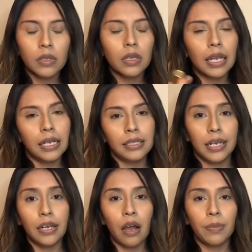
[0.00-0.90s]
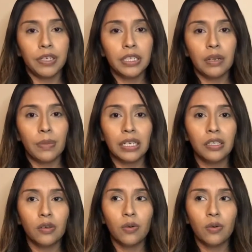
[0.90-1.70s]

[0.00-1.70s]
like I said, I got married in Mexico,